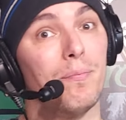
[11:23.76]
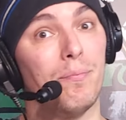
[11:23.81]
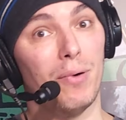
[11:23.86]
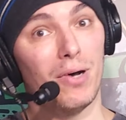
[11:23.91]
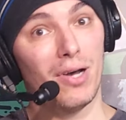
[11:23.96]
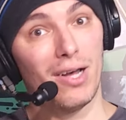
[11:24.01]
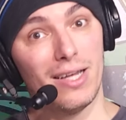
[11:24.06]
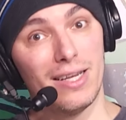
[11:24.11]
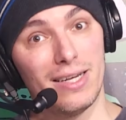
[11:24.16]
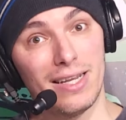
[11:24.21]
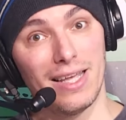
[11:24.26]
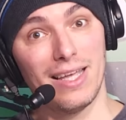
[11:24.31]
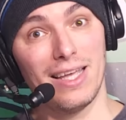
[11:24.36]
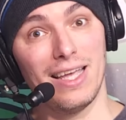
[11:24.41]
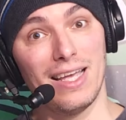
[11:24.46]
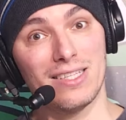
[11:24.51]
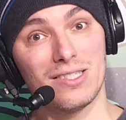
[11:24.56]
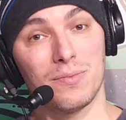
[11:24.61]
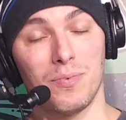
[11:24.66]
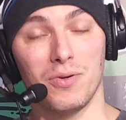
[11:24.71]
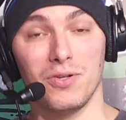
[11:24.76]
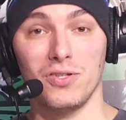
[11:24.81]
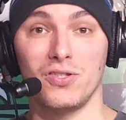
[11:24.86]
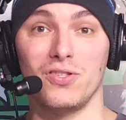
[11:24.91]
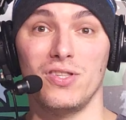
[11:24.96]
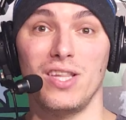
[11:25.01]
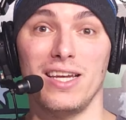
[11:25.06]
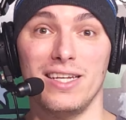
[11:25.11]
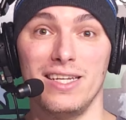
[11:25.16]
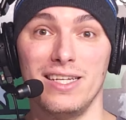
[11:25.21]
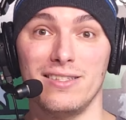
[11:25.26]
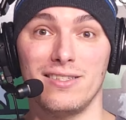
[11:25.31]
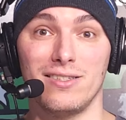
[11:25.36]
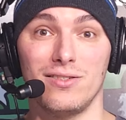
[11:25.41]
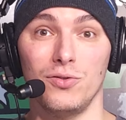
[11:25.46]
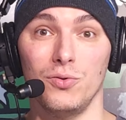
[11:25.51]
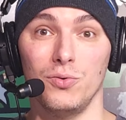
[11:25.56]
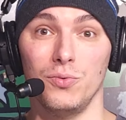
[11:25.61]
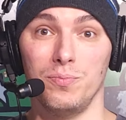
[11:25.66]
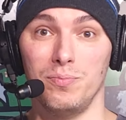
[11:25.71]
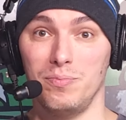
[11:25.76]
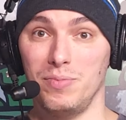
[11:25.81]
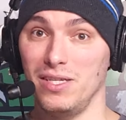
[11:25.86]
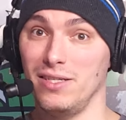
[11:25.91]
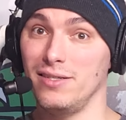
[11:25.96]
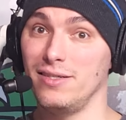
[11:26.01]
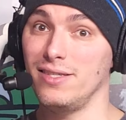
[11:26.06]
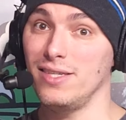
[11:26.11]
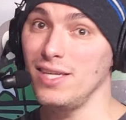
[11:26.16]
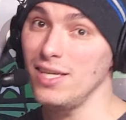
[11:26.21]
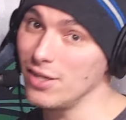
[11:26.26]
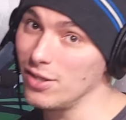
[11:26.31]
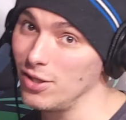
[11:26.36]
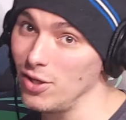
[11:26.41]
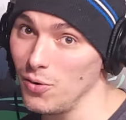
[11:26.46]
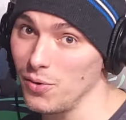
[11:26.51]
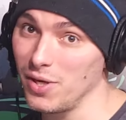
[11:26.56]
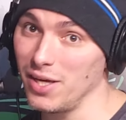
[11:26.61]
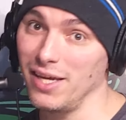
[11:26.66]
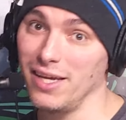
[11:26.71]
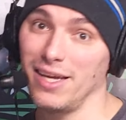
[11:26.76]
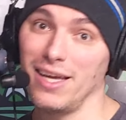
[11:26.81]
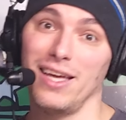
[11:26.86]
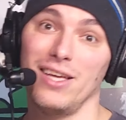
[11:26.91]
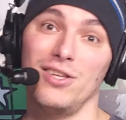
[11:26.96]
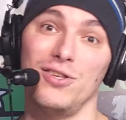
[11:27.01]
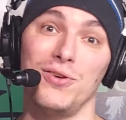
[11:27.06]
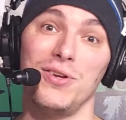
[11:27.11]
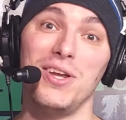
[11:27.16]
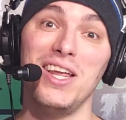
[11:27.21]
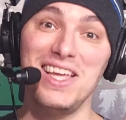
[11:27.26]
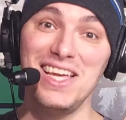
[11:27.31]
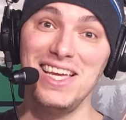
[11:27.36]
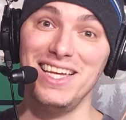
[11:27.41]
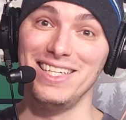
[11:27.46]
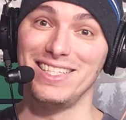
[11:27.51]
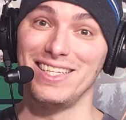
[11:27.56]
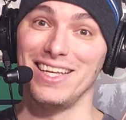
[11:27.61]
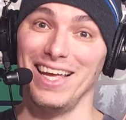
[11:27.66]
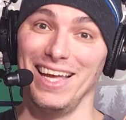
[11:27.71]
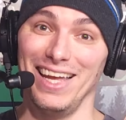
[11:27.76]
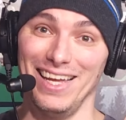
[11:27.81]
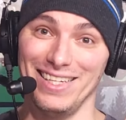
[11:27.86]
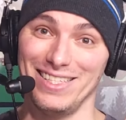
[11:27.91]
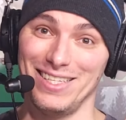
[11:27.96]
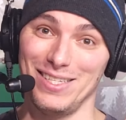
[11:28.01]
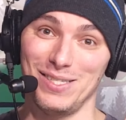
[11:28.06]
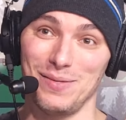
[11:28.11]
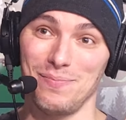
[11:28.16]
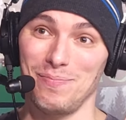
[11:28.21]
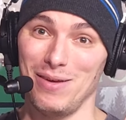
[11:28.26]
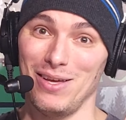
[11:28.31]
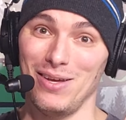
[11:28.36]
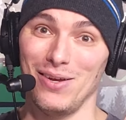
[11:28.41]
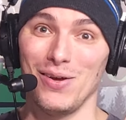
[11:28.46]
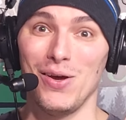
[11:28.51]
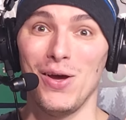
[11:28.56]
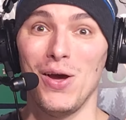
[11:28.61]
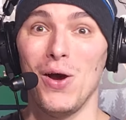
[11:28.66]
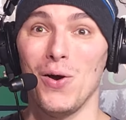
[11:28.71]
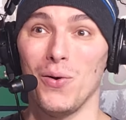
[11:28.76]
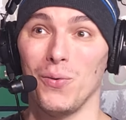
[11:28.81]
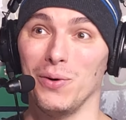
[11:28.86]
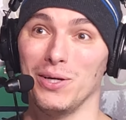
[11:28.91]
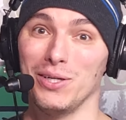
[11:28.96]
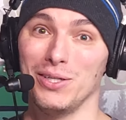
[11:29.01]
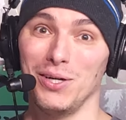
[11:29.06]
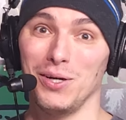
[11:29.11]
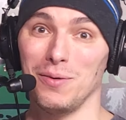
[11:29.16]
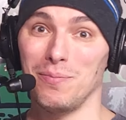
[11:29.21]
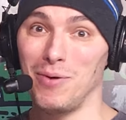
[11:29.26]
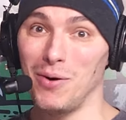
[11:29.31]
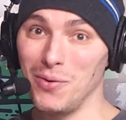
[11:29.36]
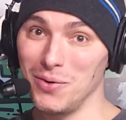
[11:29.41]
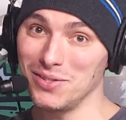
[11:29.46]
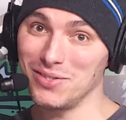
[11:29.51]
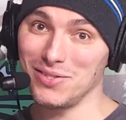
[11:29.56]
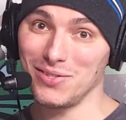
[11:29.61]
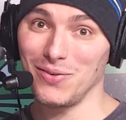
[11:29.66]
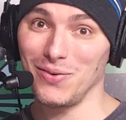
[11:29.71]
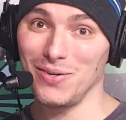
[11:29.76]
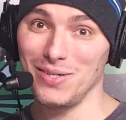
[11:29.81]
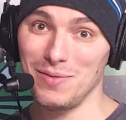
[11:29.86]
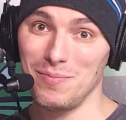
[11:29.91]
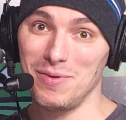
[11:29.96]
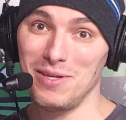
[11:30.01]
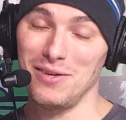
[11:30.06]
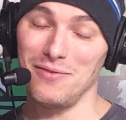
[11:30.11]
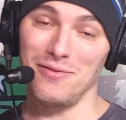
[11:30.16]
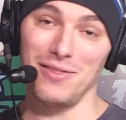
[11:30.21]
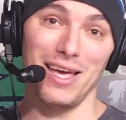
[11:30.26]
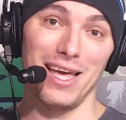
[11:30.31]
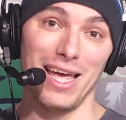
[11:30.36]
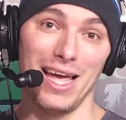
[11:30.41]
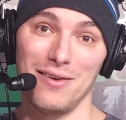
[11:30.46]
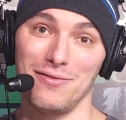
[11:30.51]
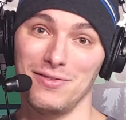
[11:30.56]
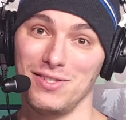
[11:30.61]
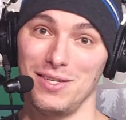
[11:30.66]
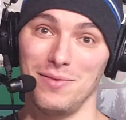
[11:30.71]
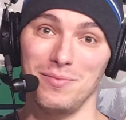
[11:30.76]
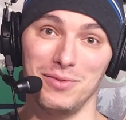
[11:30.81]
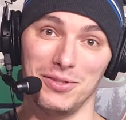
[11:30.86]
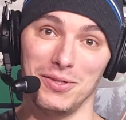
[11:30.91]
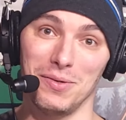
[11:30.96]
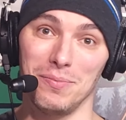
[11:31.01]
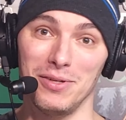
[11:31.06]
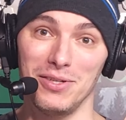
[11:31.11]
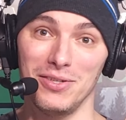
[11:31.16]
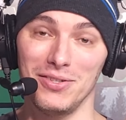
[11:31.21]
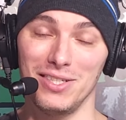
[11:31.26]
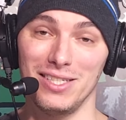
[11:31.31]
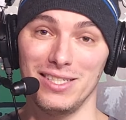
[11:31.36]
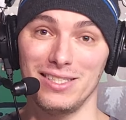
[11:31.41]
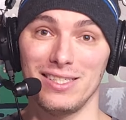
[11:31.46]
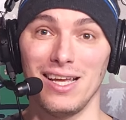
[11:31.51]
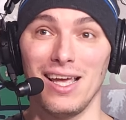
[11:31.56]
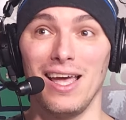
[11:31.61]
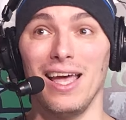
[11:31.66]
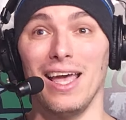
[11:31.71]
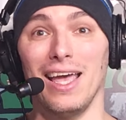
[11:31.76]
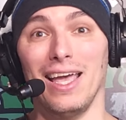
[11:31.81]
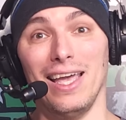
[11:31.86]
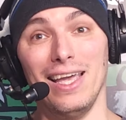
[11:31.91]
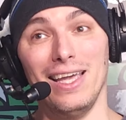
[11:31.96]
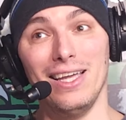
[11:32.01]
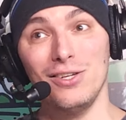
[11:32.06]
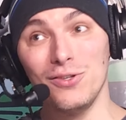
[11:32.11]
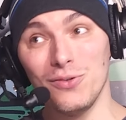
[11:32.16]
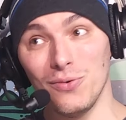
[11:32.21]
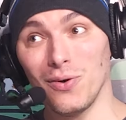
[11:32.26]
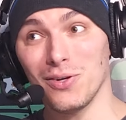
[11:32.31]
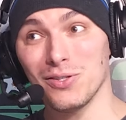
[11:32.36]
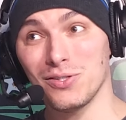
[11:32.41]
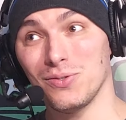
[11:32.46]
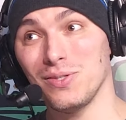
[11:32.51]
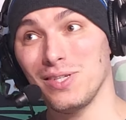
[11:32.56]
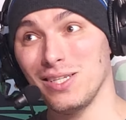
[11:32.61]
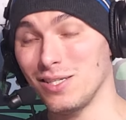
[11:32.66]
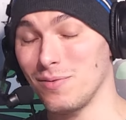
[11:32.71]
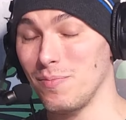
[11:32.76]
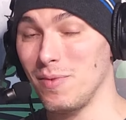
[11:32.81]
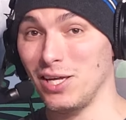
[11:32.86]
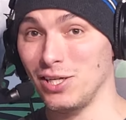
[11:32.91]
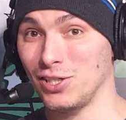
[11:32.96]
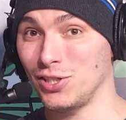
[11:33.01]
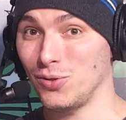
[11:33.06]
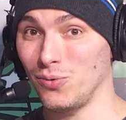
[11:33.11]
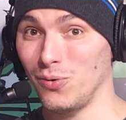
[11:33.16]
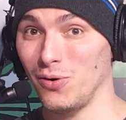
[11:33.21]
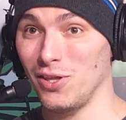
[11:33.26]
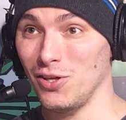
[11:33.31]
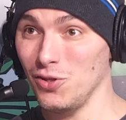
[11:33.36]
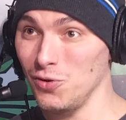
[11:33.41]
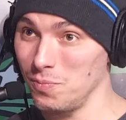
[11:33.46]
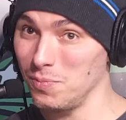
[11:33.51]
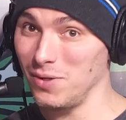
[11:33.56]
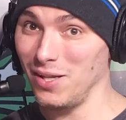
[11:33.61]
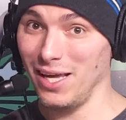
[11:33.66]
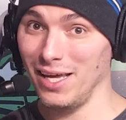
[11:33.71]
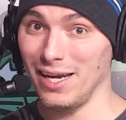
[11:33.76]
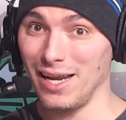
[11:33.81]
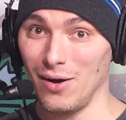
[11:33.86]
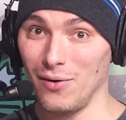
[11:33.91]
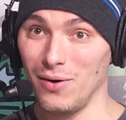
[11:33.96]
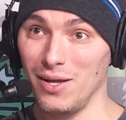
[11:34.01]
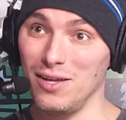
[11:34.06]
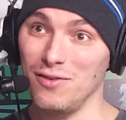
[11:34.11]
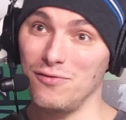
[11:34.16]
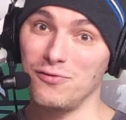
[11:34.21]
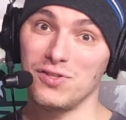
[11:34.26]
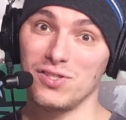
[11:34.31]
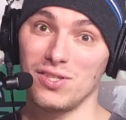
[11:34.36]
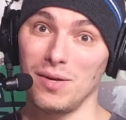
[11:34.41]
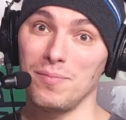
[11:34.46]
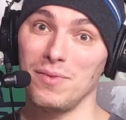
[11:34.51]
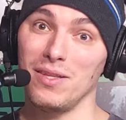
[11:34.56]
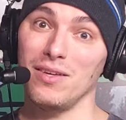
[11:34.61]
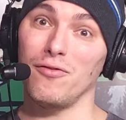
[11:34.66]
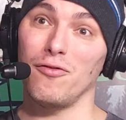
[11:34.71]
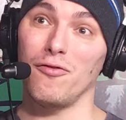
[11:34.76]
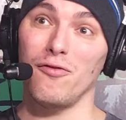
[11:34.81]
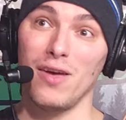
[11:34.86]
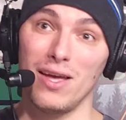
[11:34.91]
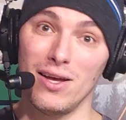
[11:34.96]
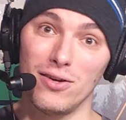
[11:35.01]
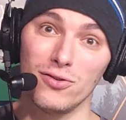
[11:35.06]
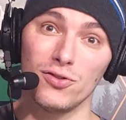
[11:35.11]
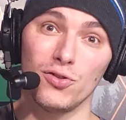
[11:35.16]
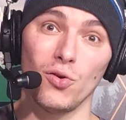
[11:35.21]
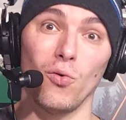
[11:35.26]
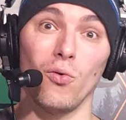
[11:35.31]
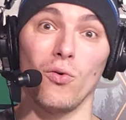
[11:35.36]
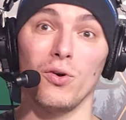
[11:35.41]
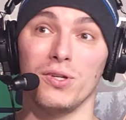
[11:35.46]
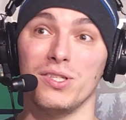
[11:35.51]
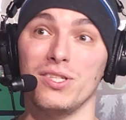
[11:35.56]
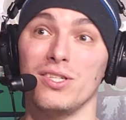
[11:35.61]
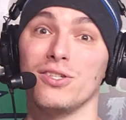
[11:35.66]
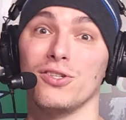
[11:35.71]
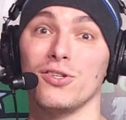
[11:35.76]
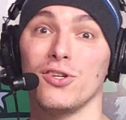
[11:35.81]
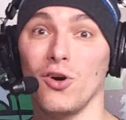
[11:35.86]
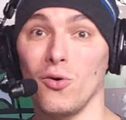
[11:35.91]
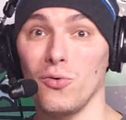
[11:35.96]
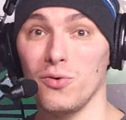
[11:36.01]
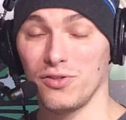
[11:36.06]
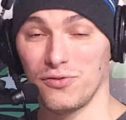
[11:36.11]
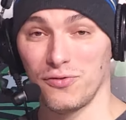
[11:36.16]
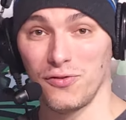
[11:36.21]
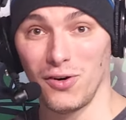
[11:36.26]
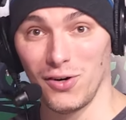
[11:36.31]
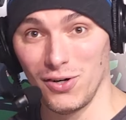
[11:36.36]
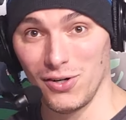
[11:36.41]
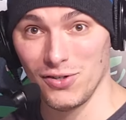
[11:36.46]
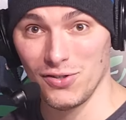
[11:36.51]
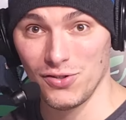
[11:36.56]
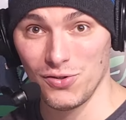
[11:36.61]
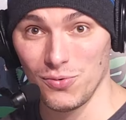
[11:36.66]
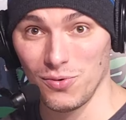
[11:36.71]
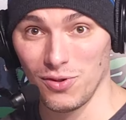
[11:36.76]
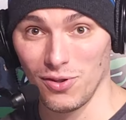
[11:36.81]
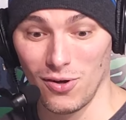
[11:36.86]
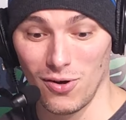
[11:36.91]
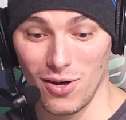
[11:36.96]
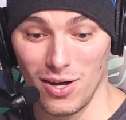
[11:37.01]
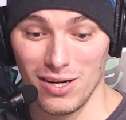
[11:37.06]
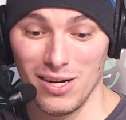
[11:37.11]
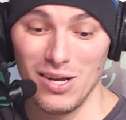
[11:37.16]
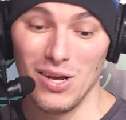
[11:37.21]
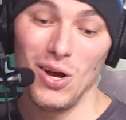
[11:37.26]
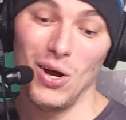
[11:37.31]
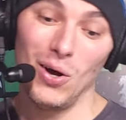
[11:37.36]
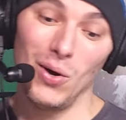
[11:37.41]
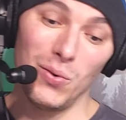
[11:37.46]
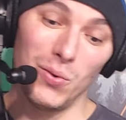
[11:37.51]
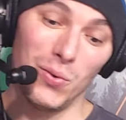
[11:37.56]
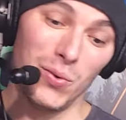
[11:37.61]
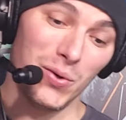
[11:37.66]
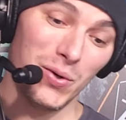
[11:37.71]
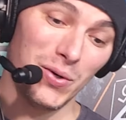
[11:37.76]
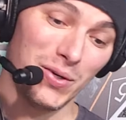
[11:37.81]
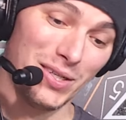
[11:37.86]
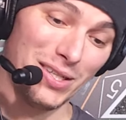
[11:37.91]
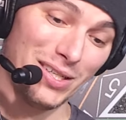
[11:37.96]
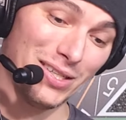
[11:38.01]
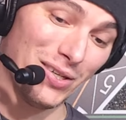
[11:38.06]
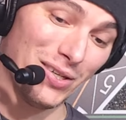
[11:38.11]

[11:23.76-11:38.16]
But as a person that needs to be decloaking, you need to anticipate where your opponents are going to be if they have similar abilities. And you also need to make sure that you plan out if something fails or it didn't go as far as you thought, or,